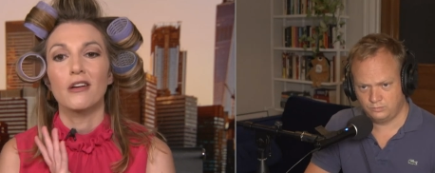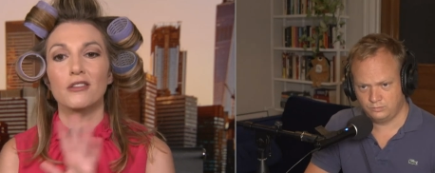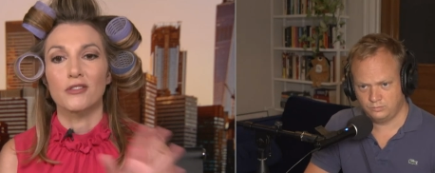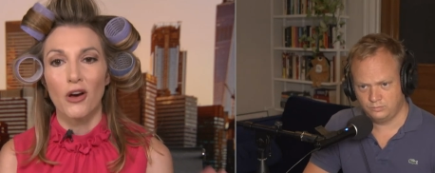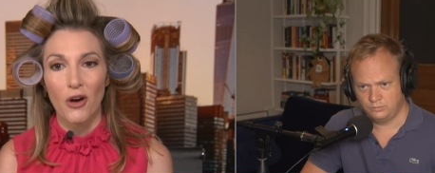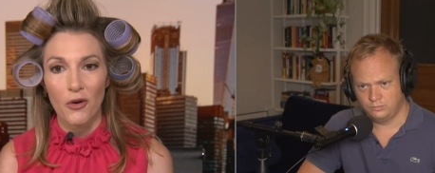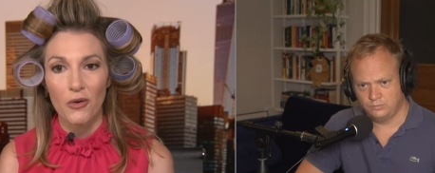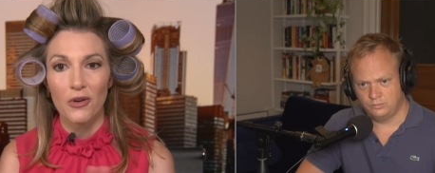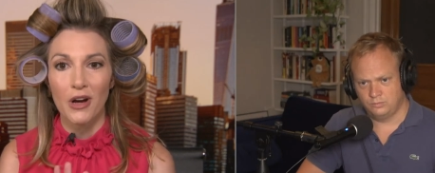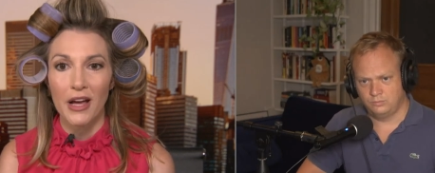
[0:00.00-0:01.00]

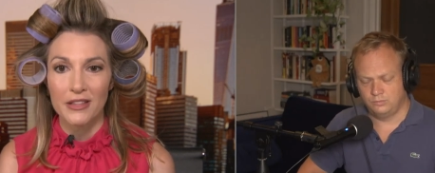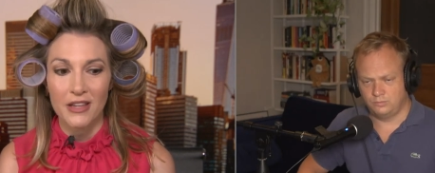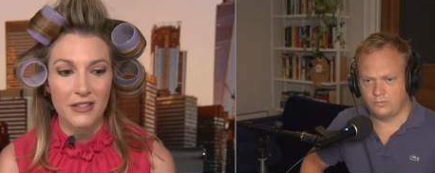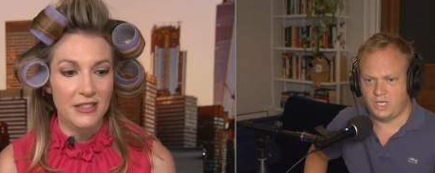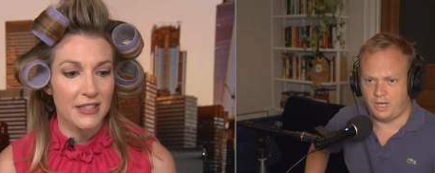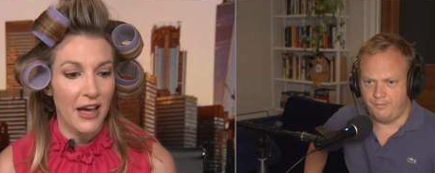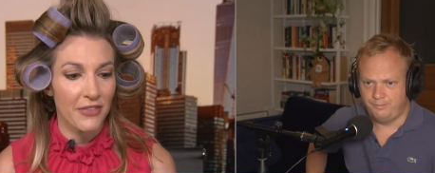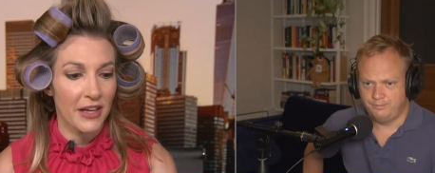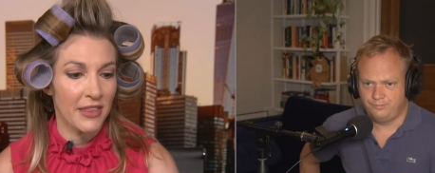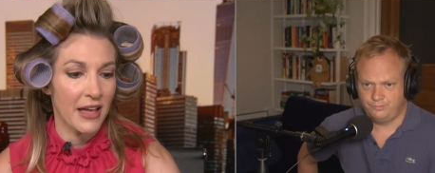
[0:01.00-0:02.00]
Speaker 1: so it doesn't yeah. sound
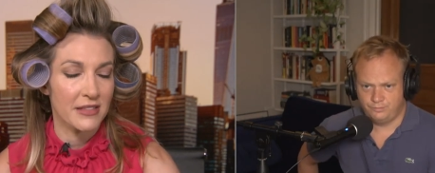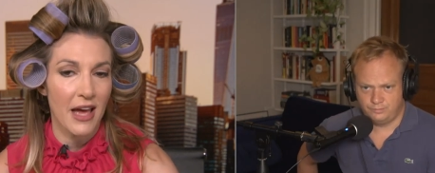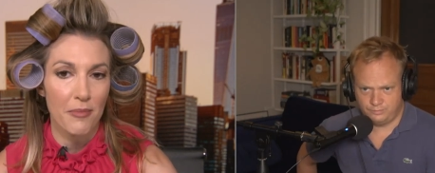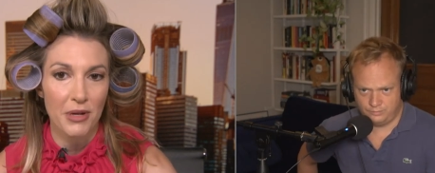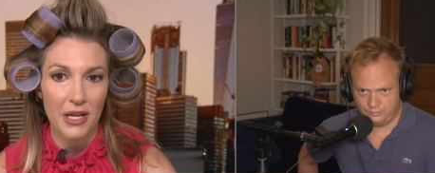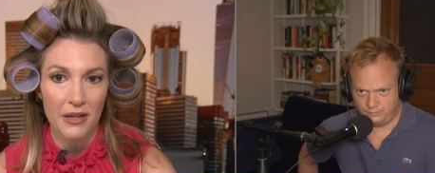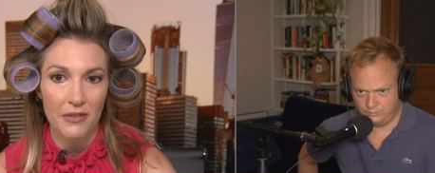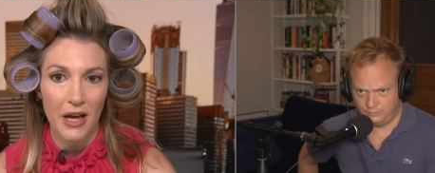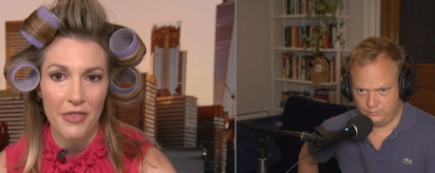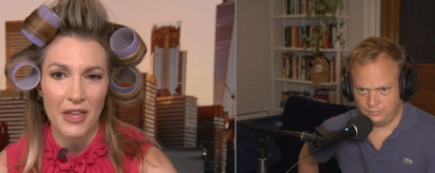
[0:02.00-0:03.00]
like that's happening.
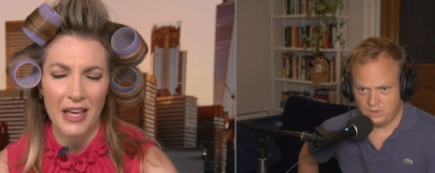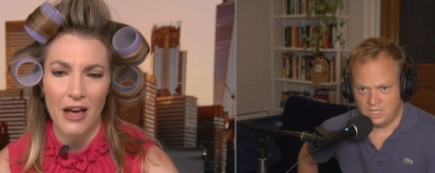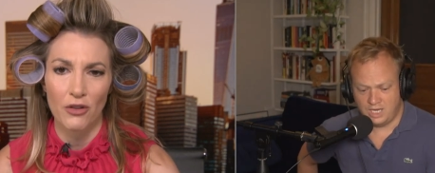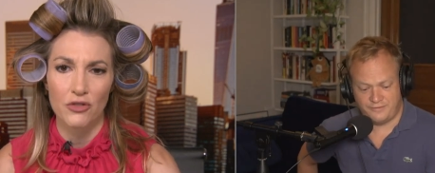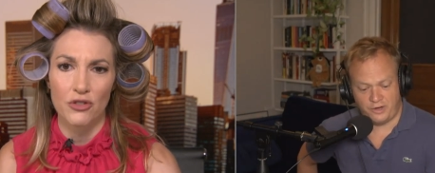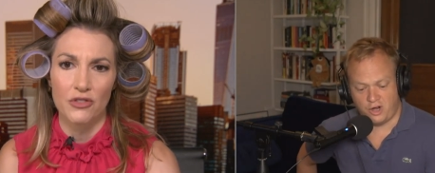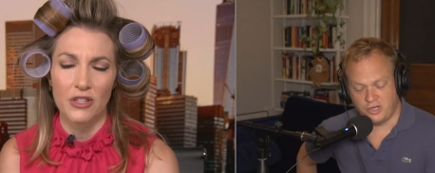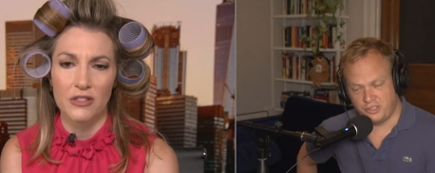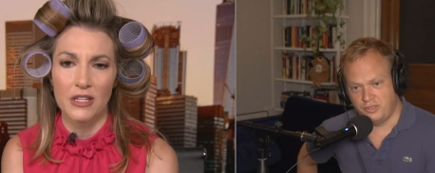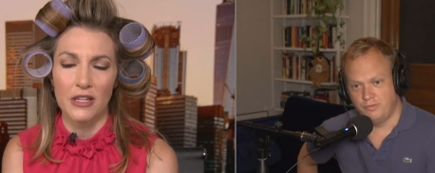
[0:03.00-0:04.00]
I think Elder
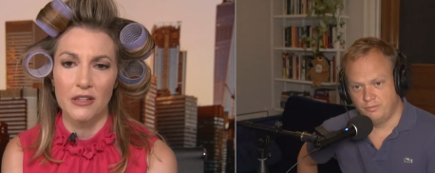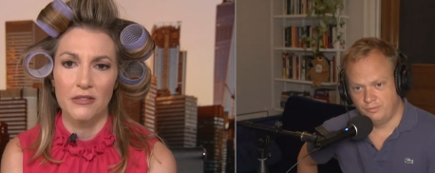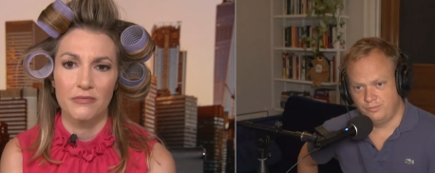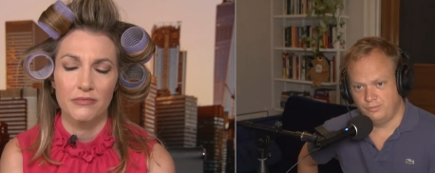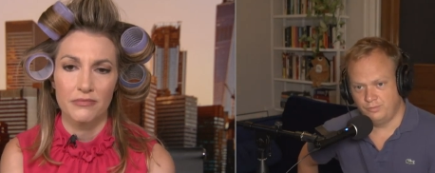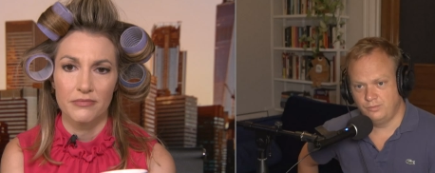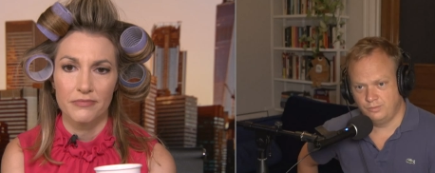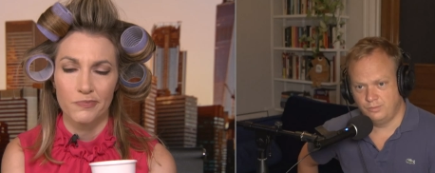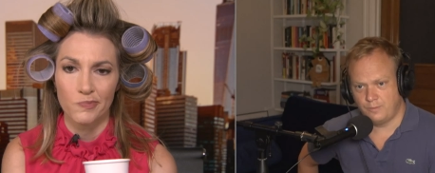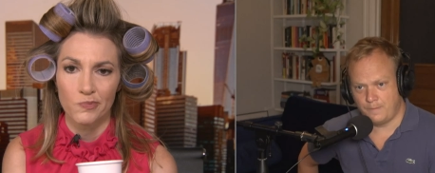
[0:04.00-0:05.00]
succeeded. To,
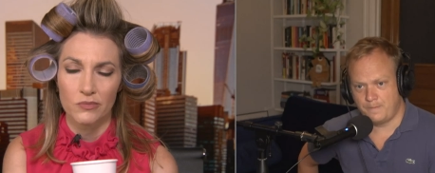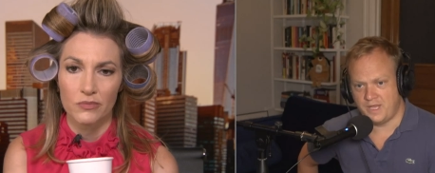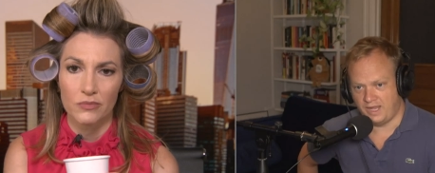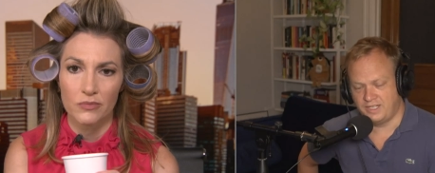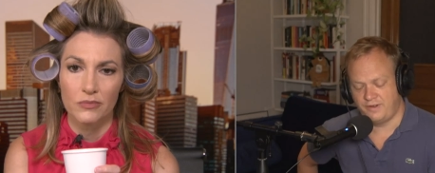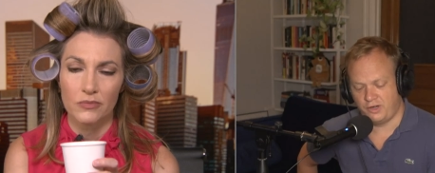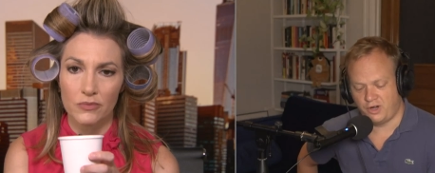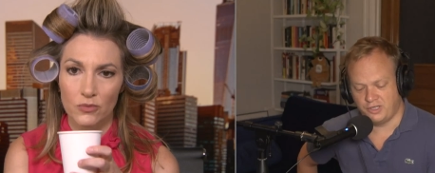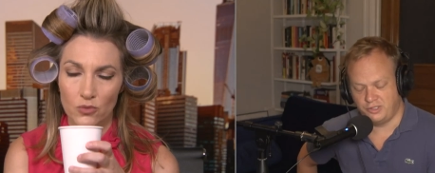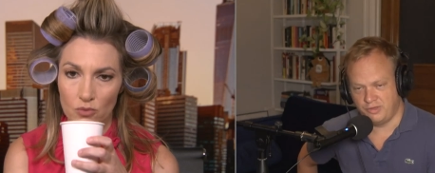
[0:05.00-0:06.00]
Speaker 2: yeah, it's very
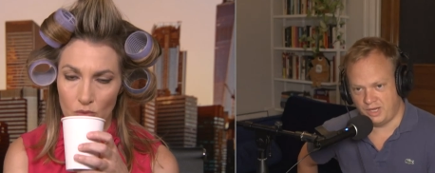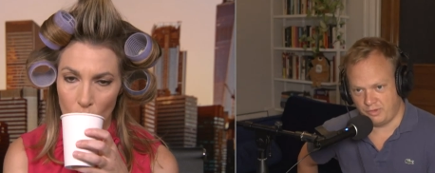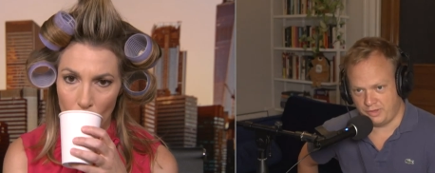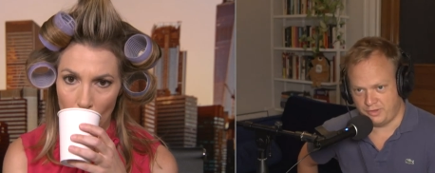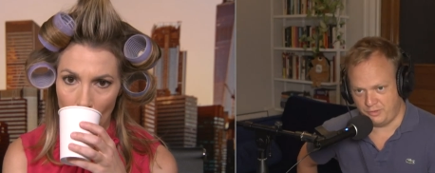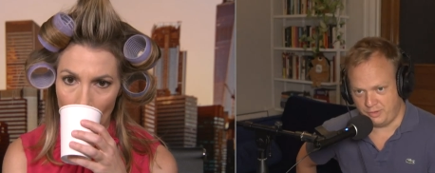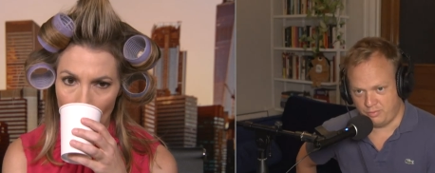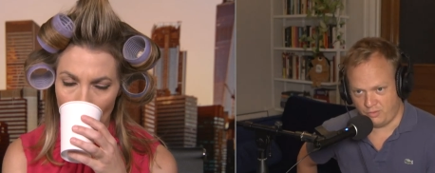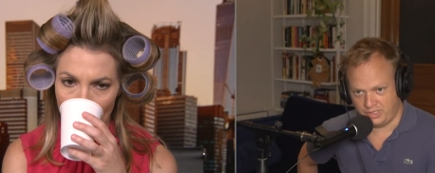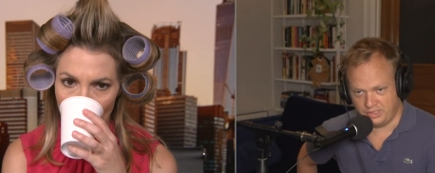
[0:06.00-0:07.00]
hard to do that with a 30
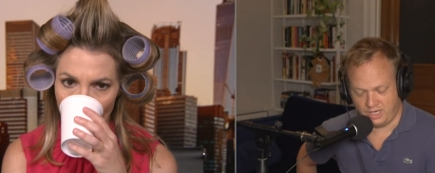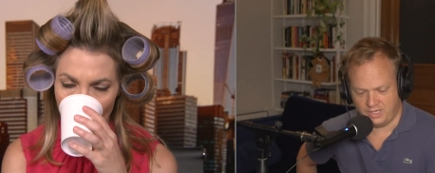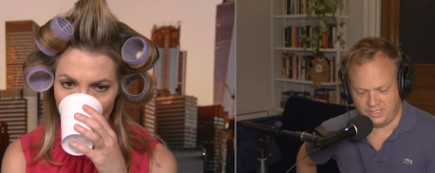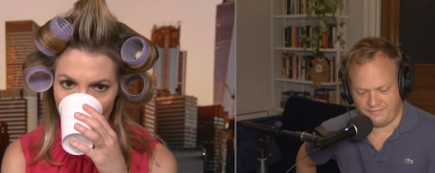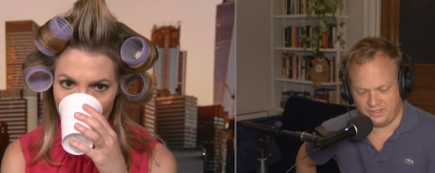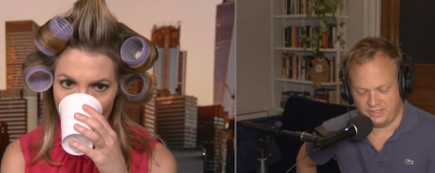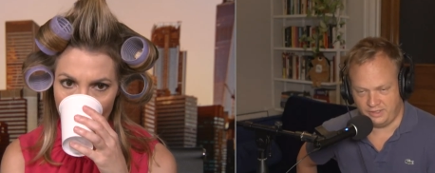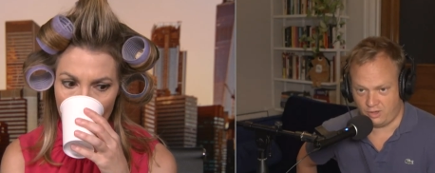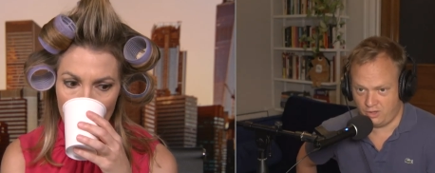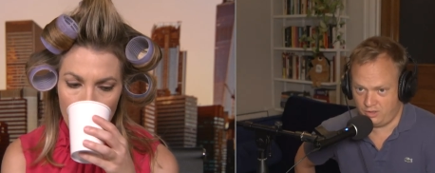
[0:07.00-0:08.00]
point uh,
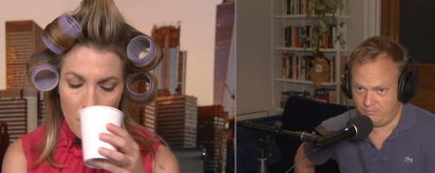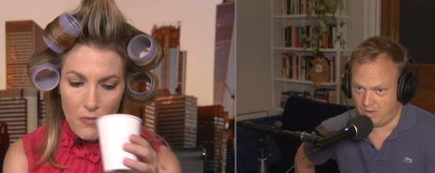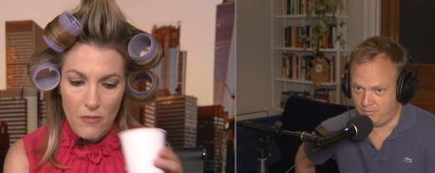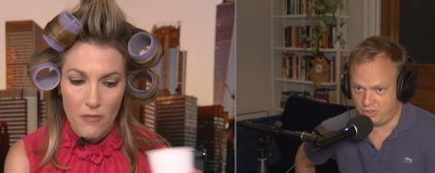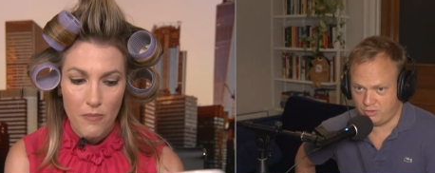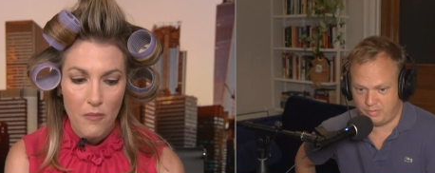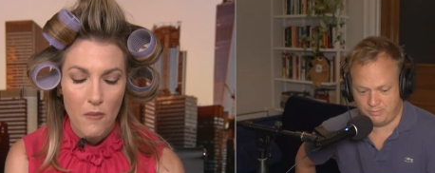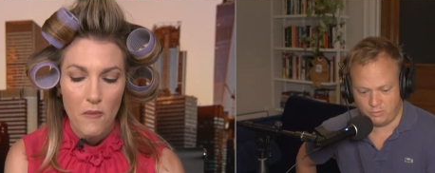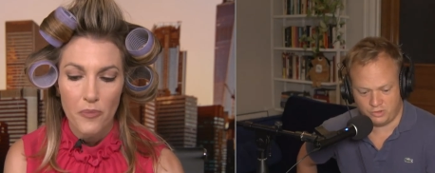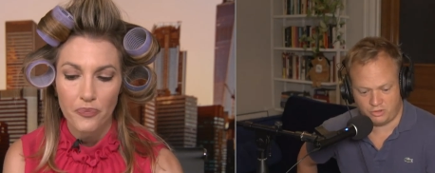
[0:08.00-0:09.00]
deficit, although I'm sure
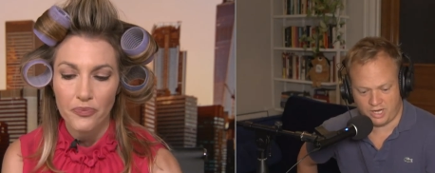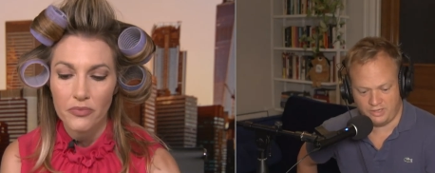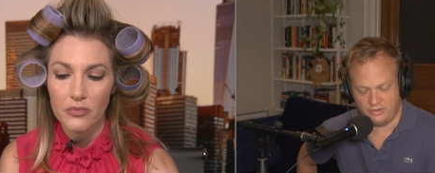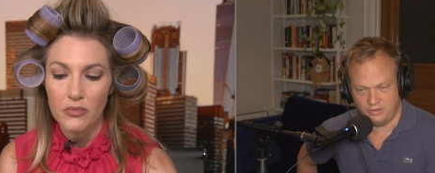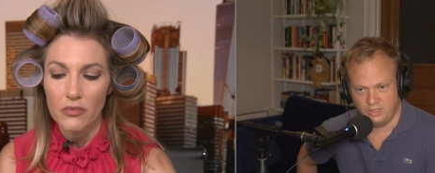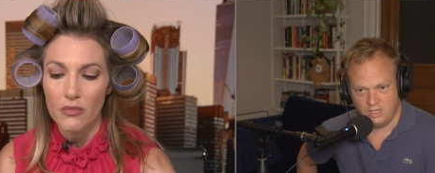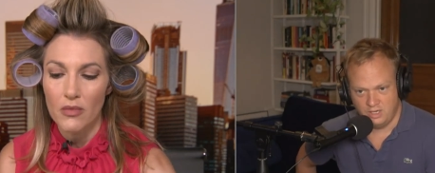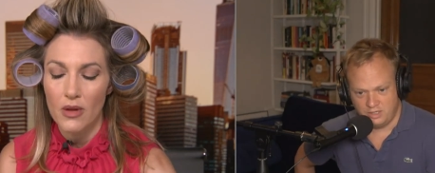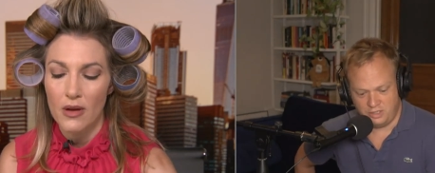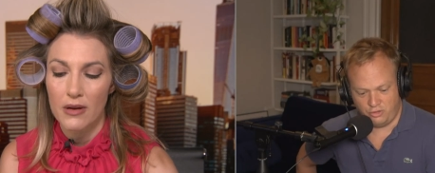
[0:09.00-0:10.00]
people will try in the
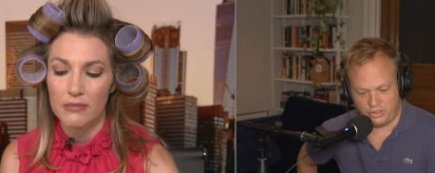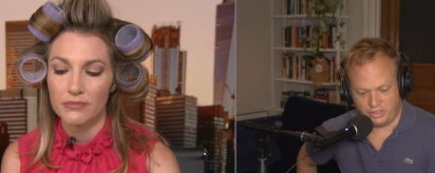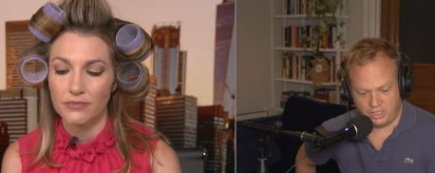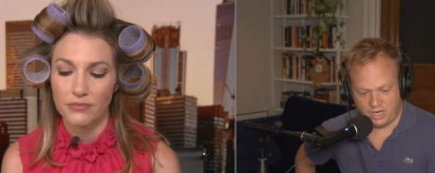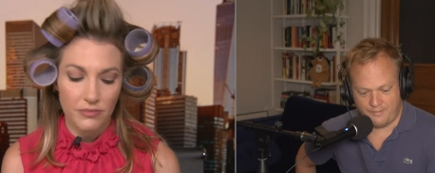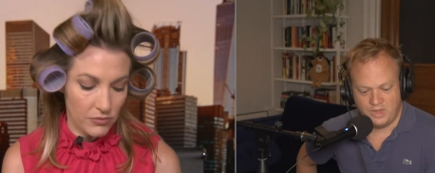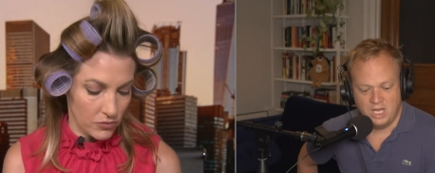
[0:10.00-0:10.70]
years to come.